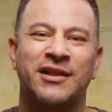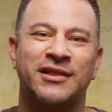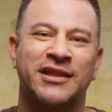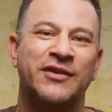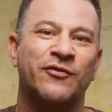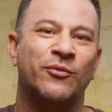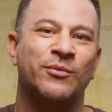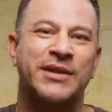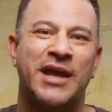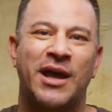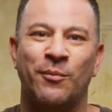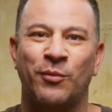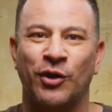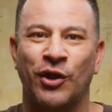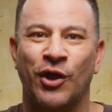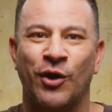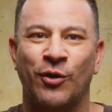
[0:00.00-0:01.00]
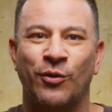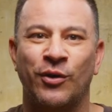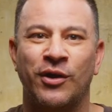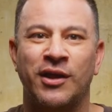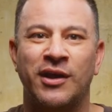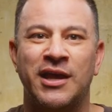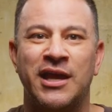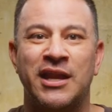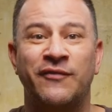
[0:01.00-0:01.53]
leave them down below.
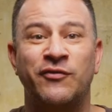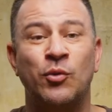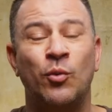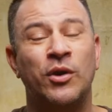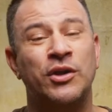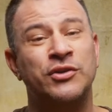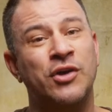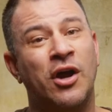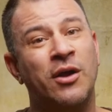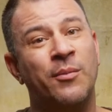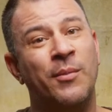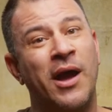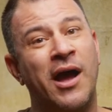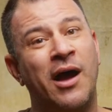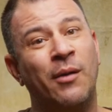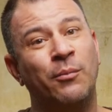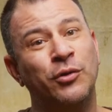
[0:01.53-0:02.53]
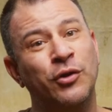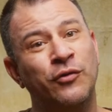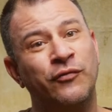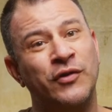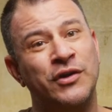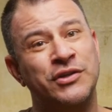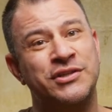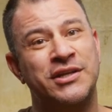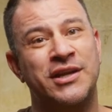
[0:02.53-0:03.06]
And if you wanna talk about how
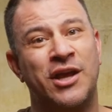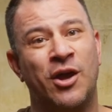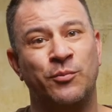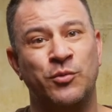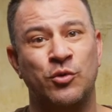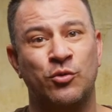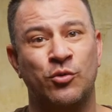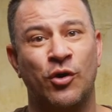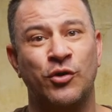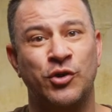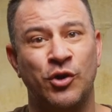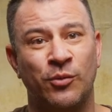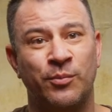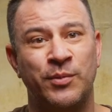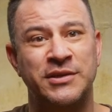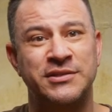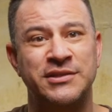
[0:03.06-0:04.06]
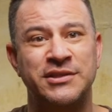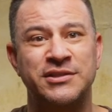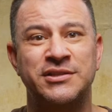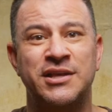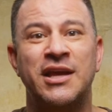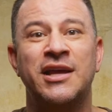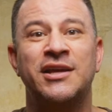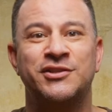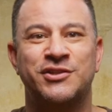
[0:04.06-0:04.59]
Bluefish can help you grow your business,
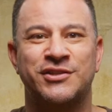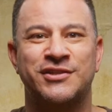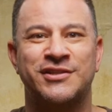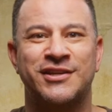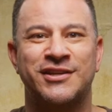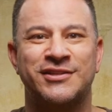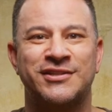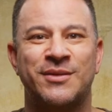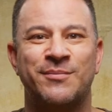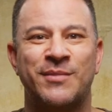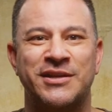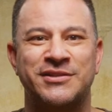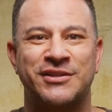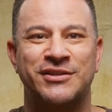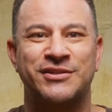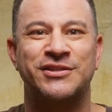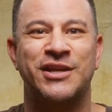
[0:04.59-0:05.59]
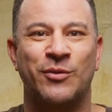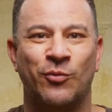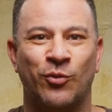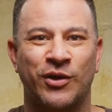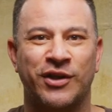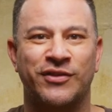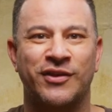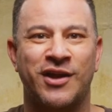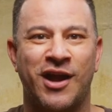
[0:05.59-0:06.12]
just send us a message and we'll
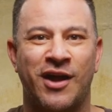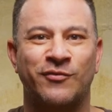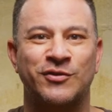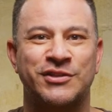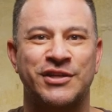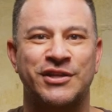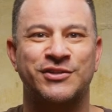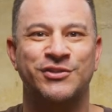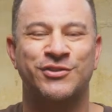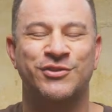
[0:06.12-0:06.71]
get the conversation